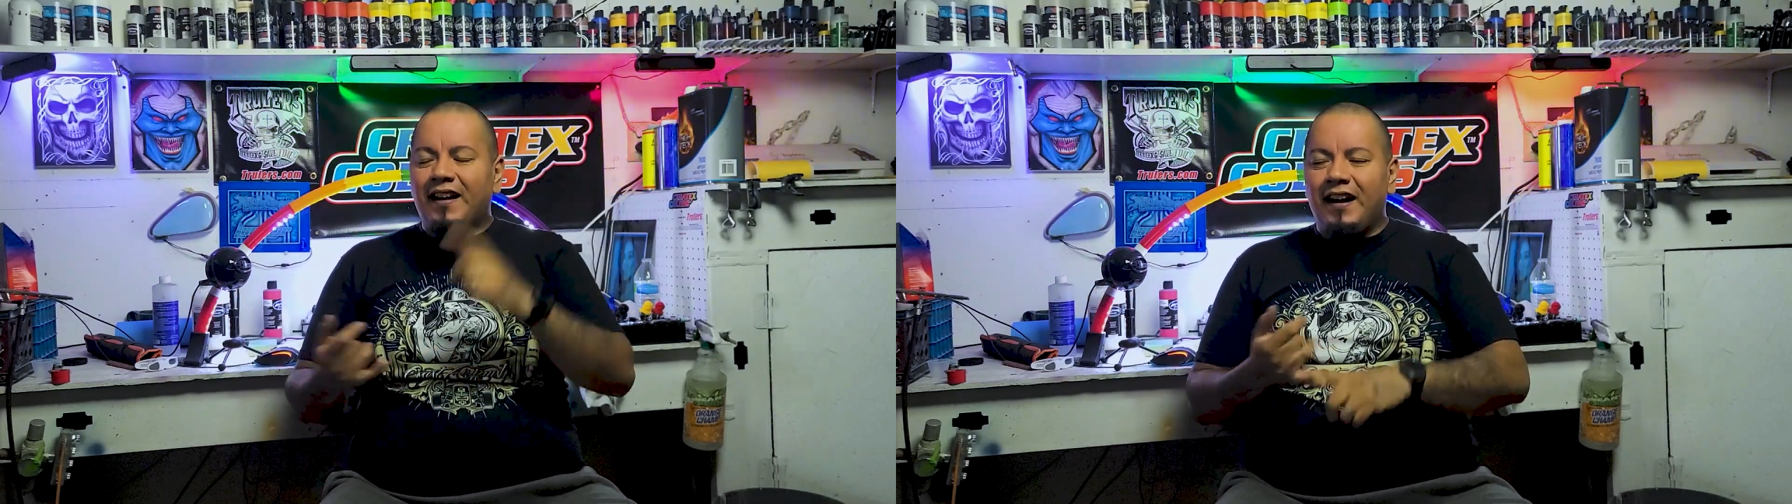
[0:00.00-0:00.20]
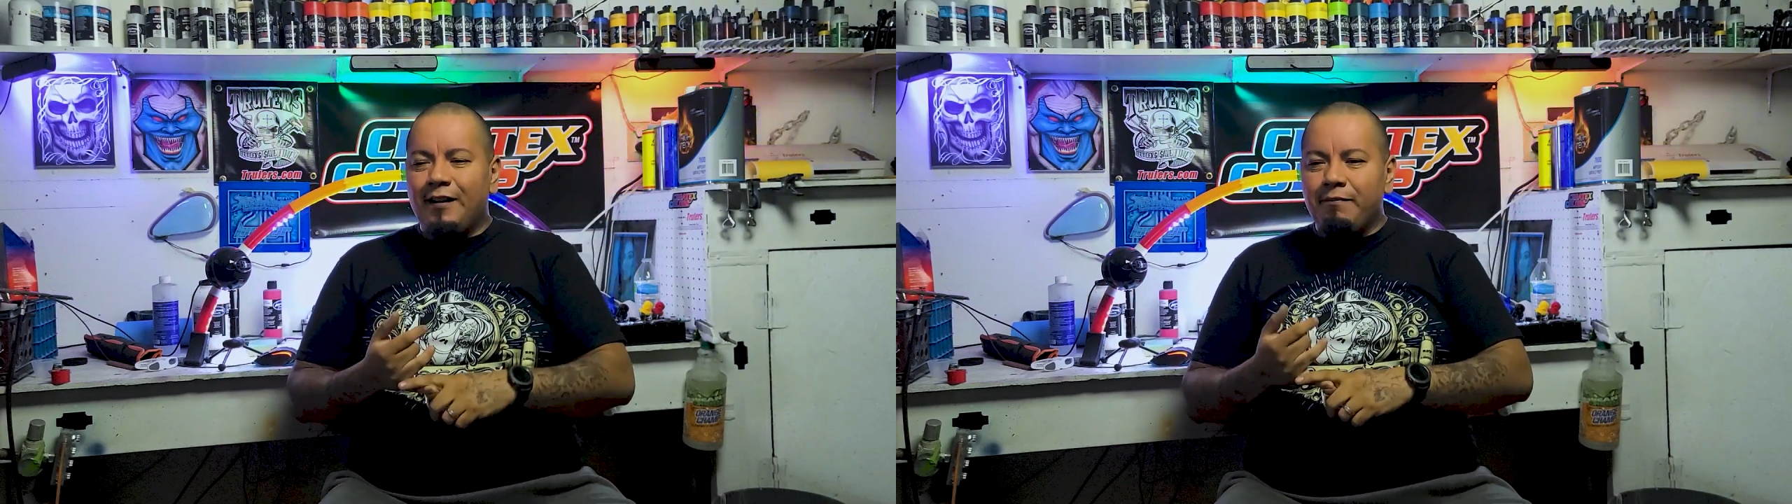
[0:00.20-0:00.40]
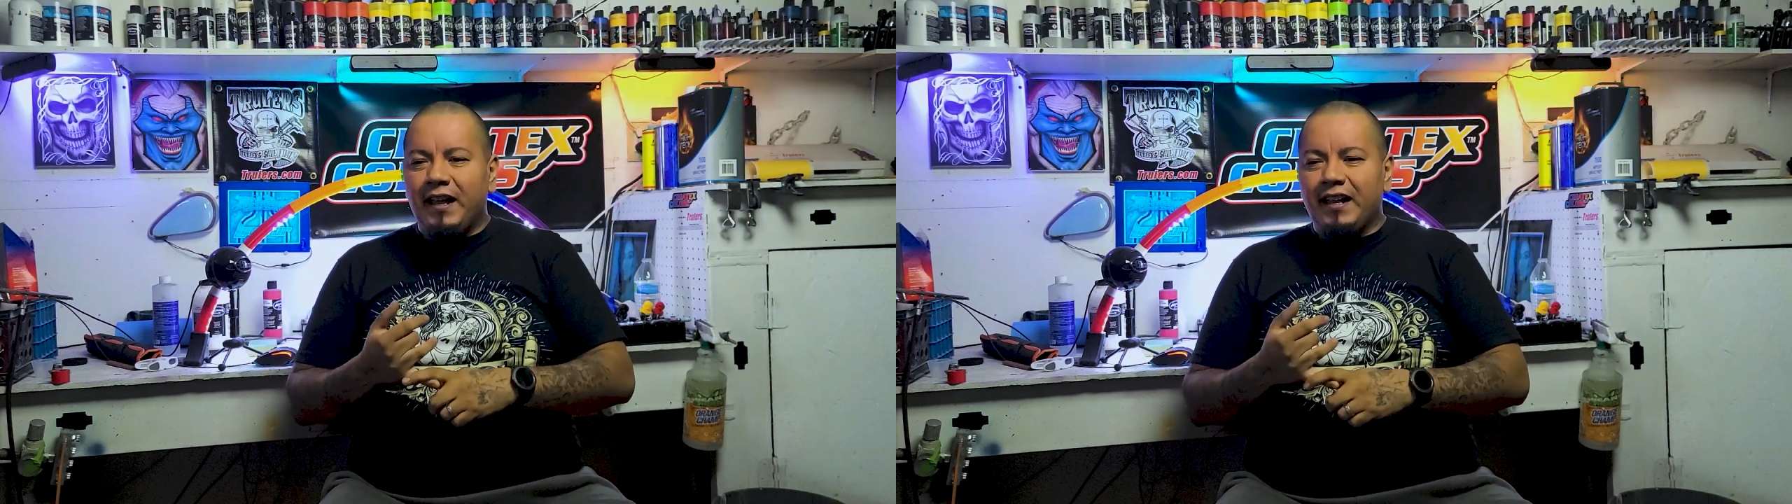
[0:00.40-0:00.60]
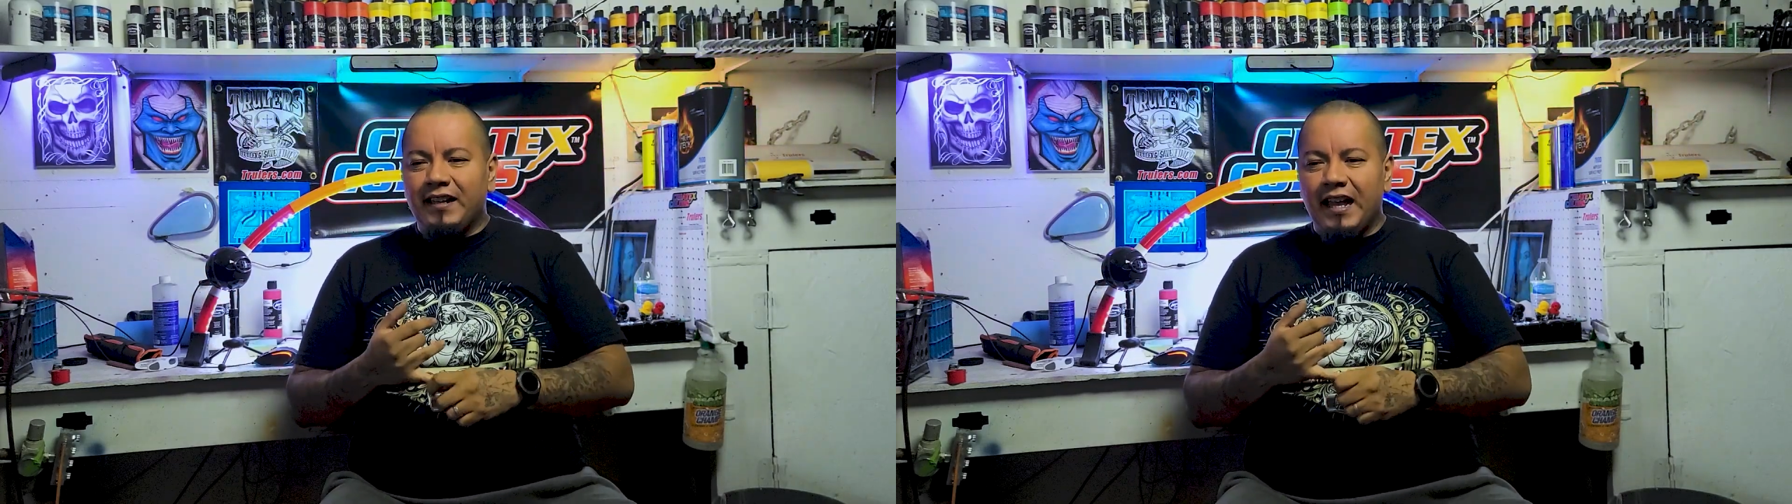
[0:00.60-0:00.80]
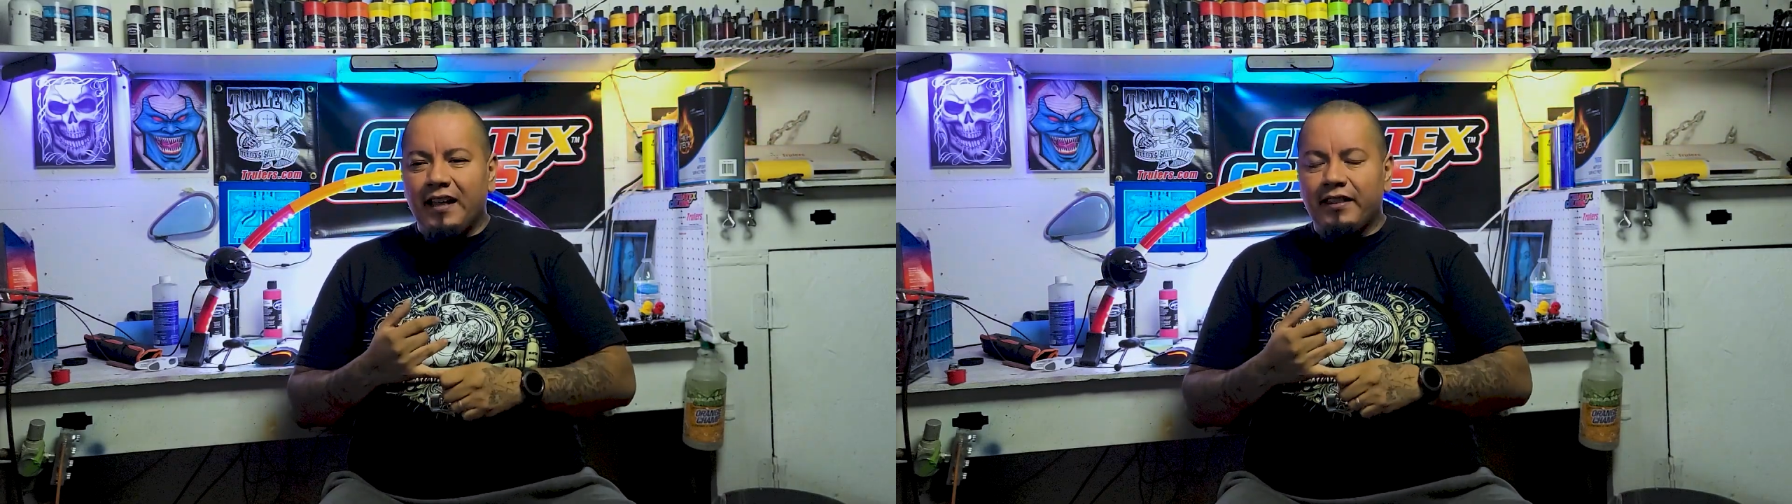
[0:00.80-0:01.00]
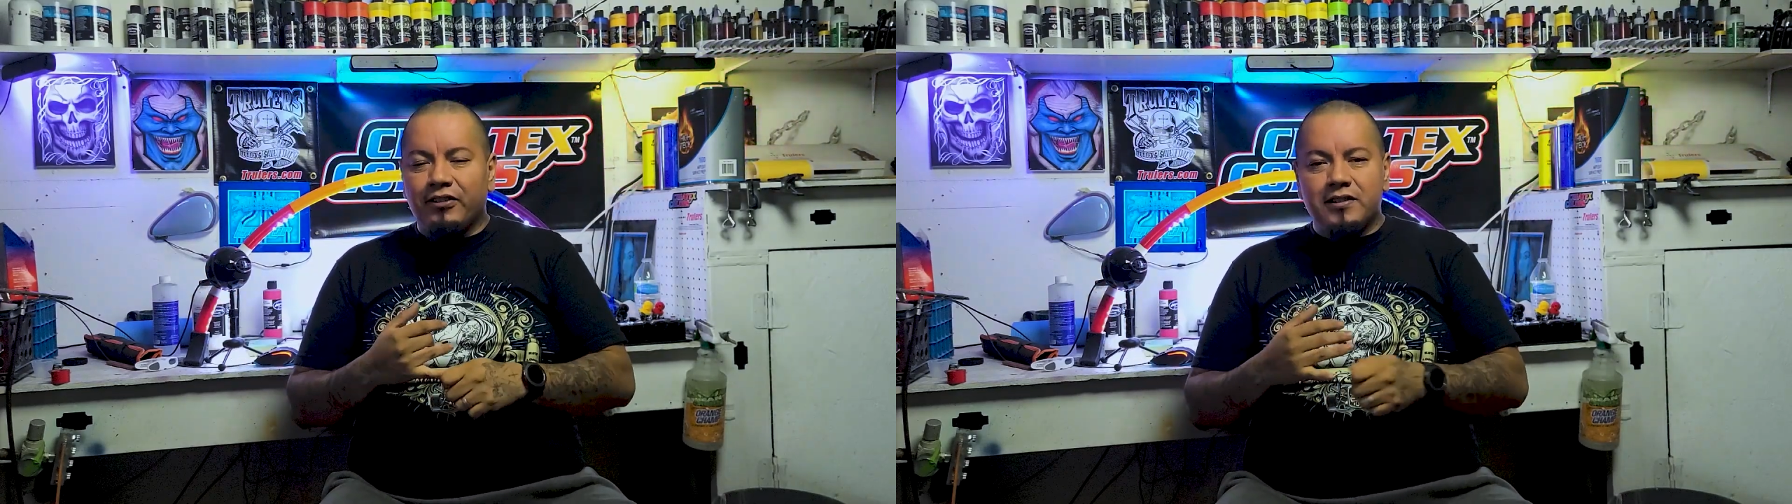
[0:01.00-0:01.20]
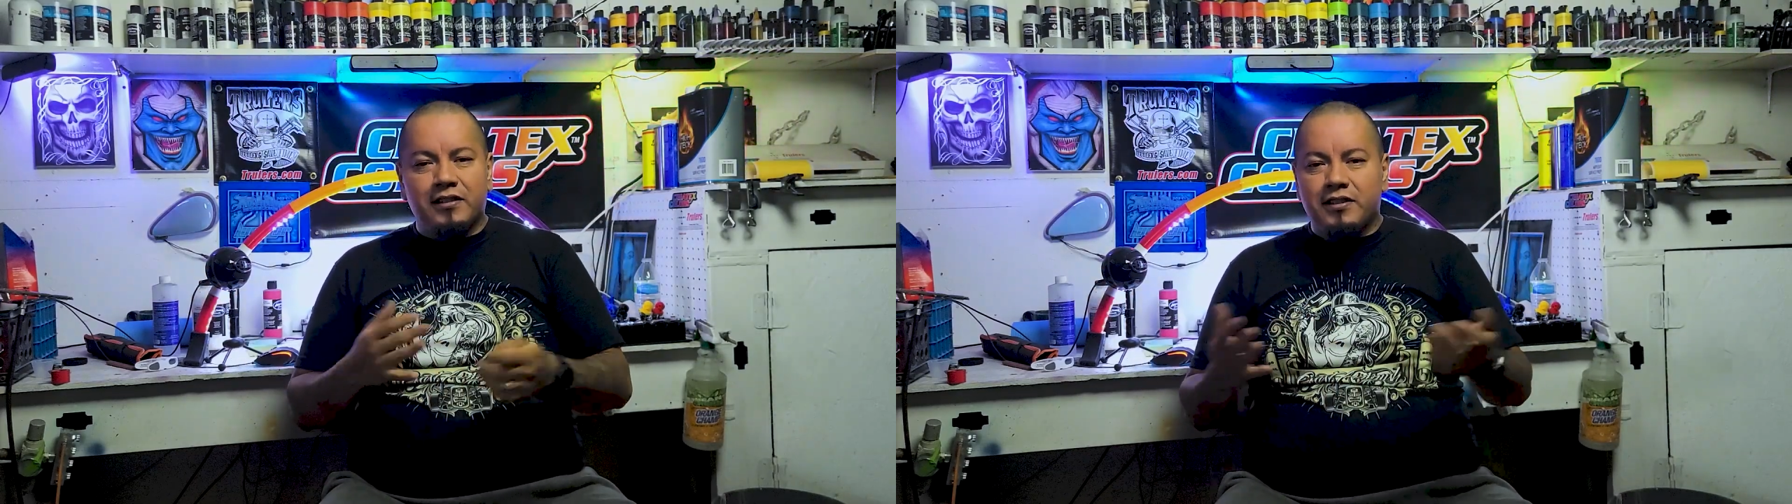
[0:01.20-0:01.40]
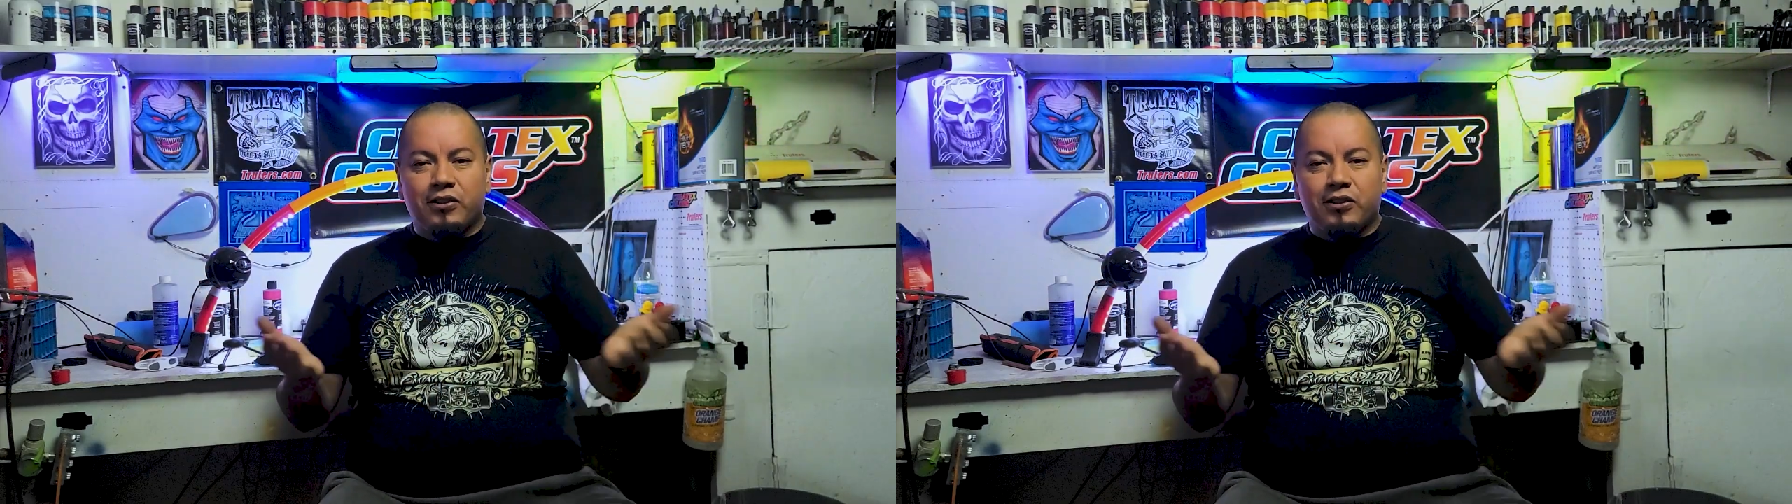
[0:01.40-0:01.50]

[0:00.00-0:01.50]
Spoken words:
And yeah, the